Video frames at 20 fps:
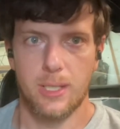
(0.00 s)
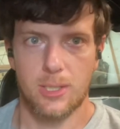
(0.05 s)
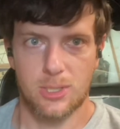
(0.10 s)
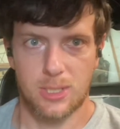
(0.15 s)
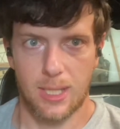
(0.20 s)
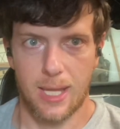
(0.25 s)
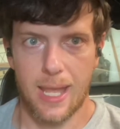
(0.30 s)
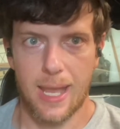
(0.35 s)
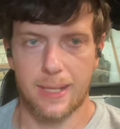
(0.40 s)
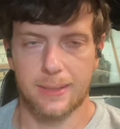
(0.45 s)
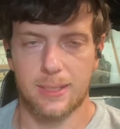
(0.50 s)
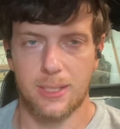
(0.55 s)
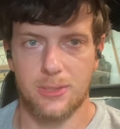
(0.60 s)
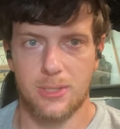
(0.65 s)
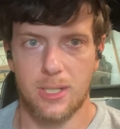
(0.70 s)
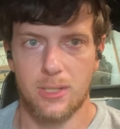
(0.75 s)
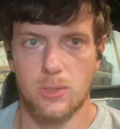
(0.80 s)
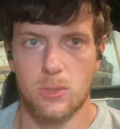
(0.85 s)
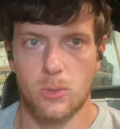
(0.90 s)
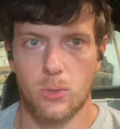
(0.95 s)
slack that's
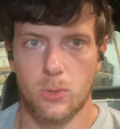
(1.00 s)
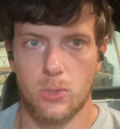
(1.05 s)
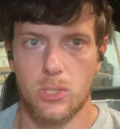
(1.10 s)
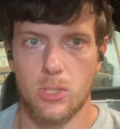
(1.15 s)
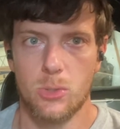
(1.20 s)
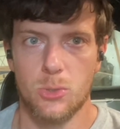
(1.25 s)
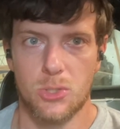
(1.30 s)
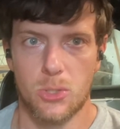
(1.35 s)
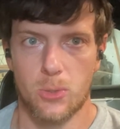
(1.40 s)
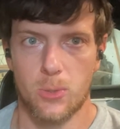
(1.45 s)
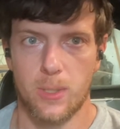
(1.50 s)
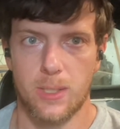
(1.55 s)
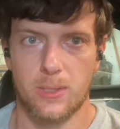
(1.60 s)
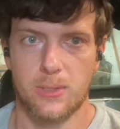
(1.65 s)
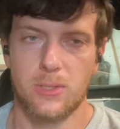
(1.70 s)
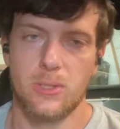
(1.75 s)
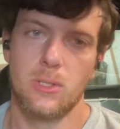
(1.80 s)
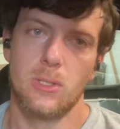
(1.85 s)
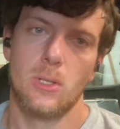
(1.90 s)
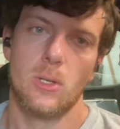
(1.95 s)
in your
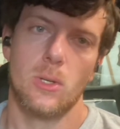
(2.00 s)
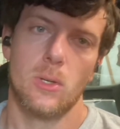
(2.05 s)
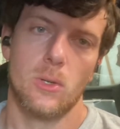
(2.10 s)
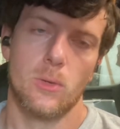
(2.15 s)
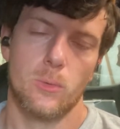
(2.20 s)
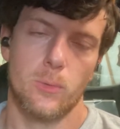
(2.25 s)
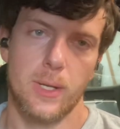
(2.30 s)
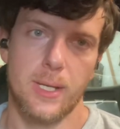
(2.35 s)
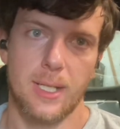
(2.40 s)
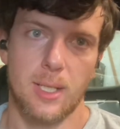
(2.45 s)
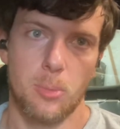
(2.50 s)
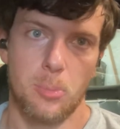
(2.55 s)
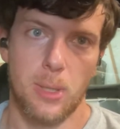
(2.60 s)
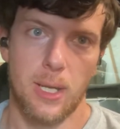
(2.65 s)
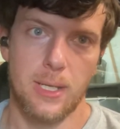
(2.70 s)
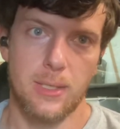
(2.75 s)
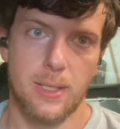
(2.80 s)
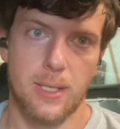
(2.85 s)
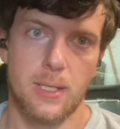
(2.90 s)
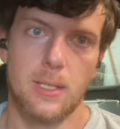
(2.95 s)
U-joints, ring and
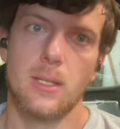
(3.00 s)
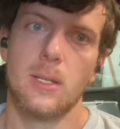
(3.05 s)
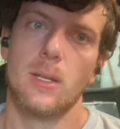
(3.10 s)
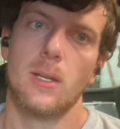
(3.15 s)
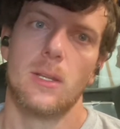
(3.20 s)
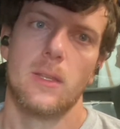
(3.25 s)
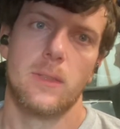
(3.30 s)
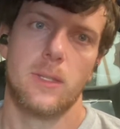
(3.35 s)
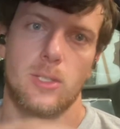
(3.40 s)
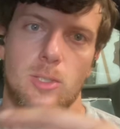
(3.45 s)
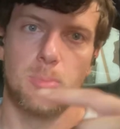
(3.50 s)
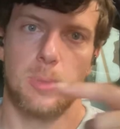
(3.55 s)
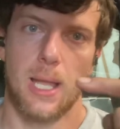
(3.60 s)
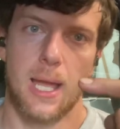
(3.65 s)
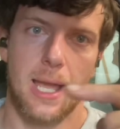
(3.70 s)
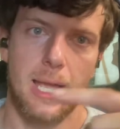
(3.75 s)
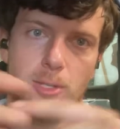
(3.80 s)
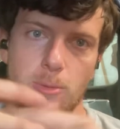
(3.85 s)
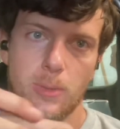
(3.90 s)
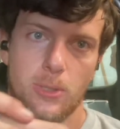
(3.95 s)
pinion, the
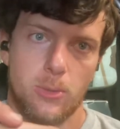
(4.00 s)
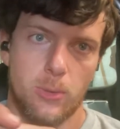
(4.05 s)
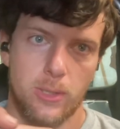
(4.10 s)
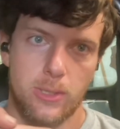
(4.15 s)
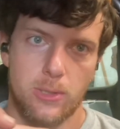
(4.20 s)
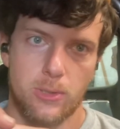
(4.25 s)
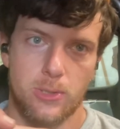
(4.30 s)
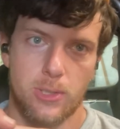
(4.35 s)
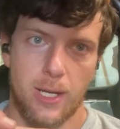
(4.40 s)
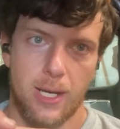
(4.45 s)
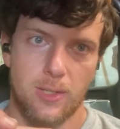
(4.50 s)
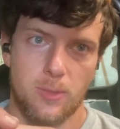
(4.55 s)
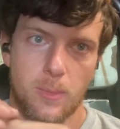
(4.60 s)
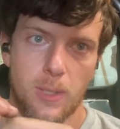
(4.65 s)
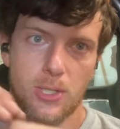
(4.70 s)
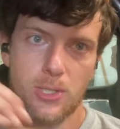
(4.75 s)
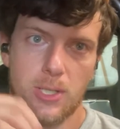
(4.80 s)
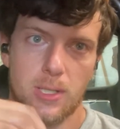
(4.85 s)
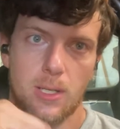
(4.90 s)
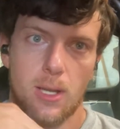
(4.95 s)
splines between your
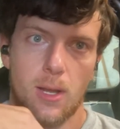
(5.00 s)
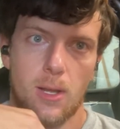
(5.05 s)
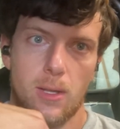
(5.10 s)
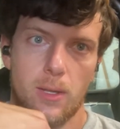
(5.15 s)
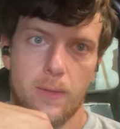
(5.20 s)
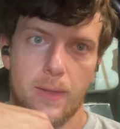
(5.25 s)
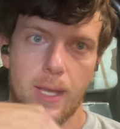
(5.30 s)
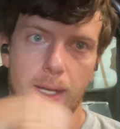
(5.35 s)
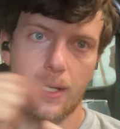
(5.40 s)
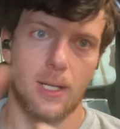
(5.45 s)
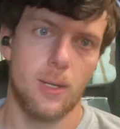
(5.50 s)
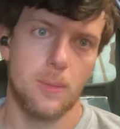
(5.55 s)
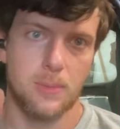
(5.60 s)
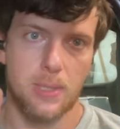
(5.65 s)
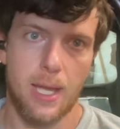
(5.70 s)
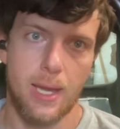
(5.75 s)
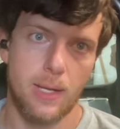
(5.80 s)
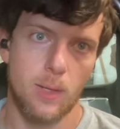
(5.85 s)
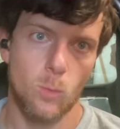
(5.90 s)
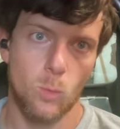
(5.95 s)
transmission, all that comes
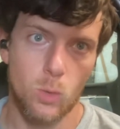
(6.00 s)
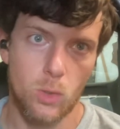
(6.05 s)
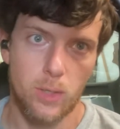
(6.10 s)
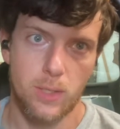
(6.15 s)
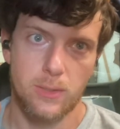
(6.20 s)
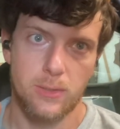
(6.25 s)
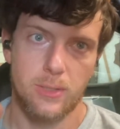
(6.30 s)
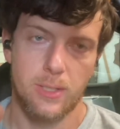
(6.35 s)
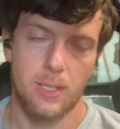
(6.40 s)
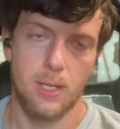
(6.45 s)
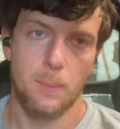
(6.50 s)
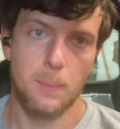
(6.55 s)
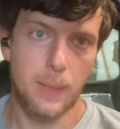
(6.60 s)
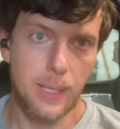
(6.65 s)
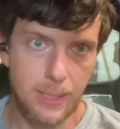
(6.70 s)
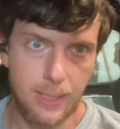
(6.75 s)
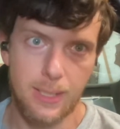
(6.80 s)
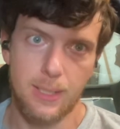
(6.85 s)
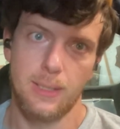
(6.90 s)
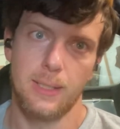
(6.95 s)
out at once and
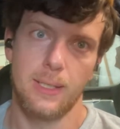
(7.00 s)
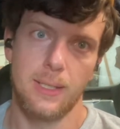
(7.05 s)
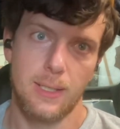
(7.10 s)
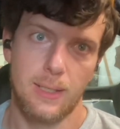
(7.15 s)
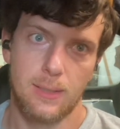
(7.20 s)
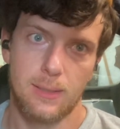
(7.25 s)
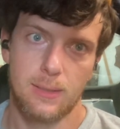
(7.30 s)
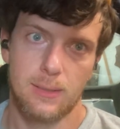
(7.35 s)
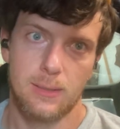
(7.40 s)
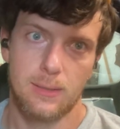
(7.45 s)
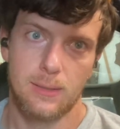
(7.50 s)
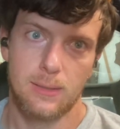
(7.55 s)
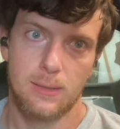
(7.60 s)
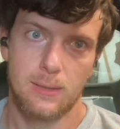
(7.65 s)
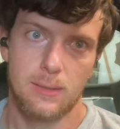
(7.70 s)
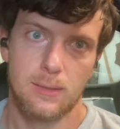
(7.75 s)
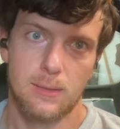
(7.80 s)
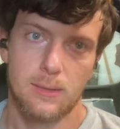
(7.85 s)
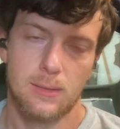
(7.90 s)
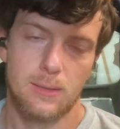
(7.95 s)
immediately
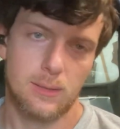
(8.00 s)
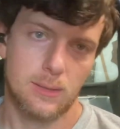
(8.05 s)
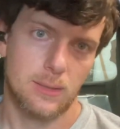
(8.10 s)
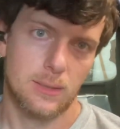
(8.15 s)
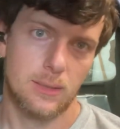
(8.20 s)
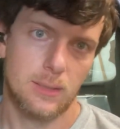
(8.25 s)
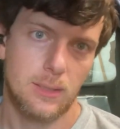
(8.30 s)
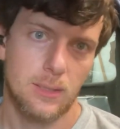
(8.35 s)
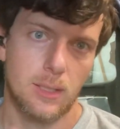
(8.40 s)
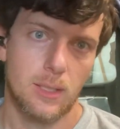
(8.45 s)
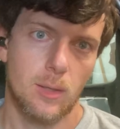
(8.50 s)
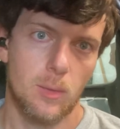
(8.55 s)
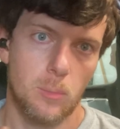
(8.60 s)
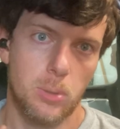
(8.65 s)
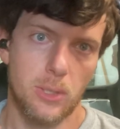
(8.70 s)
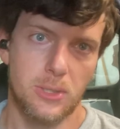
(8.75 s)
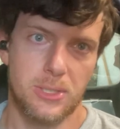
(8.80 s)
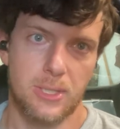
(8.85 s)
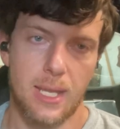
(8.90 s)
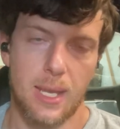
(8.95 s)

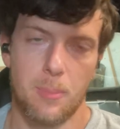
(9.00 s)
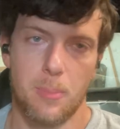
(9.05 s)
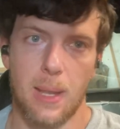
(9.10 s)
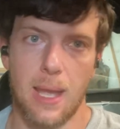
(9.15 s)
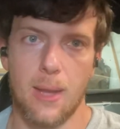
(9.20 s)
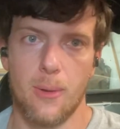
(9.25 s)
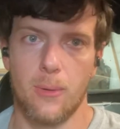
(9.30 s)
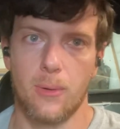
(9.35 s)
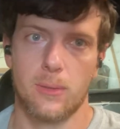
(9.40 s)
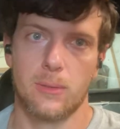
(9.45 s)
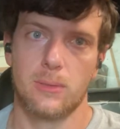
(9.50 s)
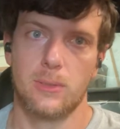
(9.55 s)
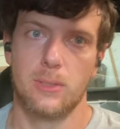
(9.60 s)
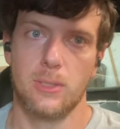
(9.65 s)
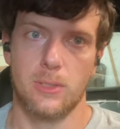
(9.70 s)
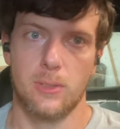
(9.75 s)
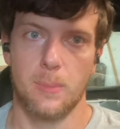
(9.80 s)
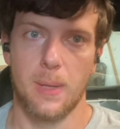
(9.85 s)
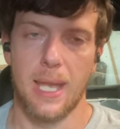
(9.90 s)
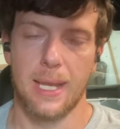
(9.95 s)
puts that power
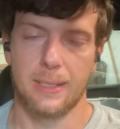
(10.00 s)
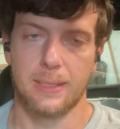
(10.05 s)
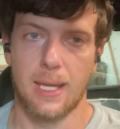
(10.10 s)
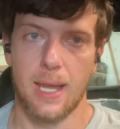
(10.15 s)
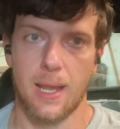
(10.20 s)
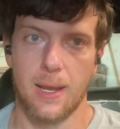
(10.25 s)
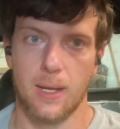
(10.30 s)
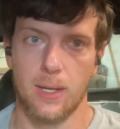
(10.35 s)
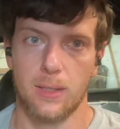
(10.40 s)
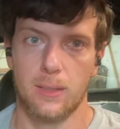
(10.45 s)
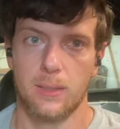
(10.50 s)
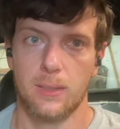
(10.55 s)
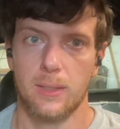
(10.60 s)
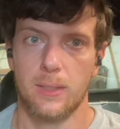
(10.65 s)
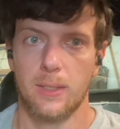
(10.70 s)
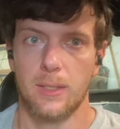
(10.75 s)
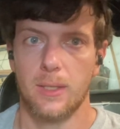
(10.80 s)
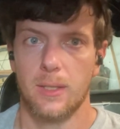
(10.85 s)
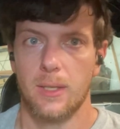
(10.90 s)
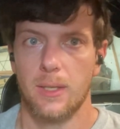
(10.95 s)
to the back tire.
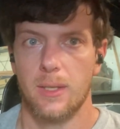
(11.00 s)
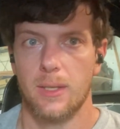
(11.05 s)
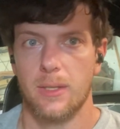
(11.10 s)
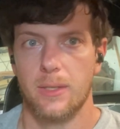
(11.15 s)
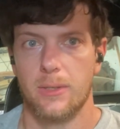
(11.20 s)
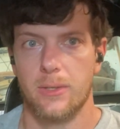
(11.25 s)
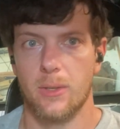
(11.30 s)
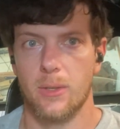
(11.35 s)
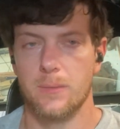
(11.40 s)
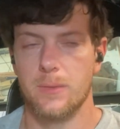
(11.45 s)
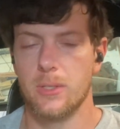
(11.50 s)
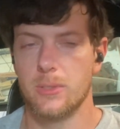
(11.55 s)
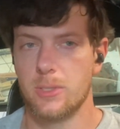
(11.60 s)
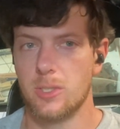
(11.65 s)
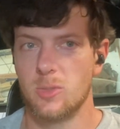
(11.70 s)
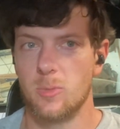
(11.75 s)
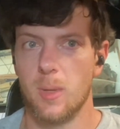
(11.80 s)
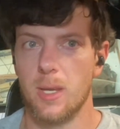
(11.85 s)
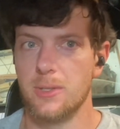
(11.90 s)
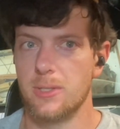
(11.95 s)
So if your
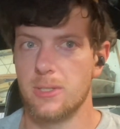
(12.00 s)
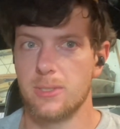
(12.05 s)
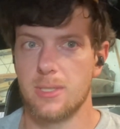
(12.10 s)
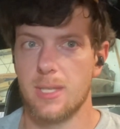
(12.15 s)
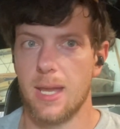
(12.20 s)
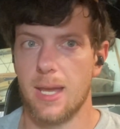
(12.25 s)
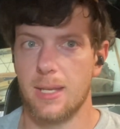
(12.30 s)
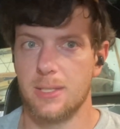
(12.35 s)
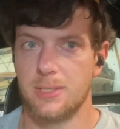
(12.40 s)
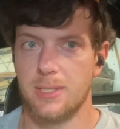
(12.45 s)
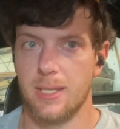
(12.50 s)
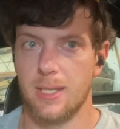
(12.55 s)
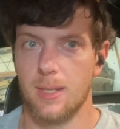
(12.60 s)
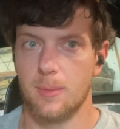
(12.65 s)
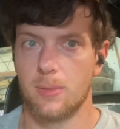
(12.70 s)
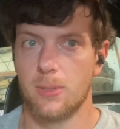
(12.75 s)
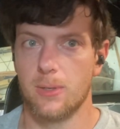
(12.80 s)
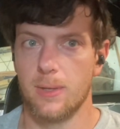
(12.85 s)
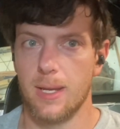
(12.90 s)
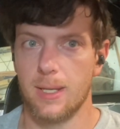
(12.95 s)
suspension's not set
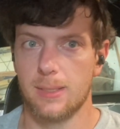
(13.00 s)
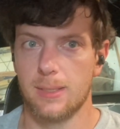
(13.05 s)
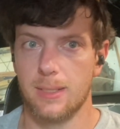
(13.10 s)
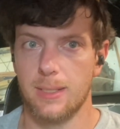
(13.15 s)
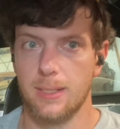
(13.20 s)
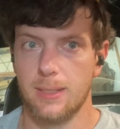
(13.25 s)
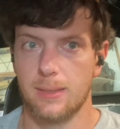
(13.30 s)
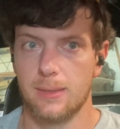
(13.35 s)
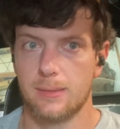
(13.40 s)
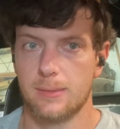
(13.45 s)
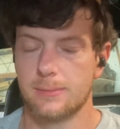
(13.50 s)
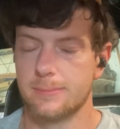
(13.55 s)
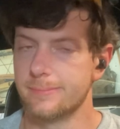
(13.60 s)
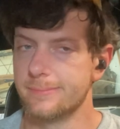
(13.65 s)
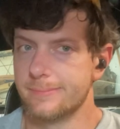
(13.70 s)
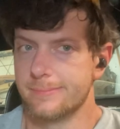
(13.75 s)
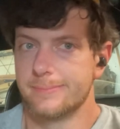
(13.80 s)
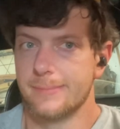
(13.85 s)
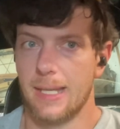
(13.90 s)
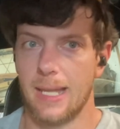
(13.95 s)
up correctly,
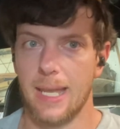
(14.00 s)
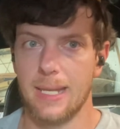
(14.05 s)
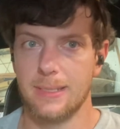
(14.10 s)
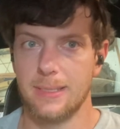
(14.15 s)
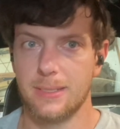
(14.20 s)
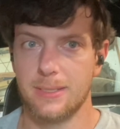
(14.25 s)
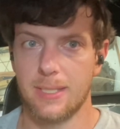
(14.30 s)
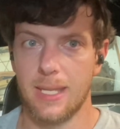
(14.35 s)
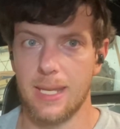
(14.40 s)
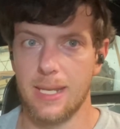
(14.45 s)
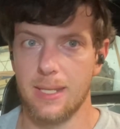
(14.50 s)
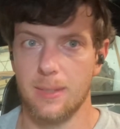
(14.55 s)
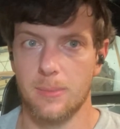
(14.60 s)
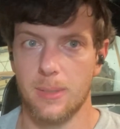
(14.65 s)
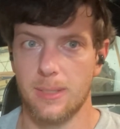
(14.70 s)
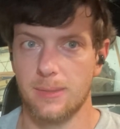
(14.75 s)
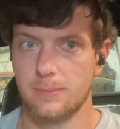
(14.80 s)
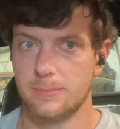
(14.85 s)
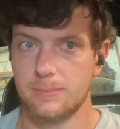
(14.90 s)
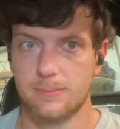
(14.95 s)
I hate to say it, but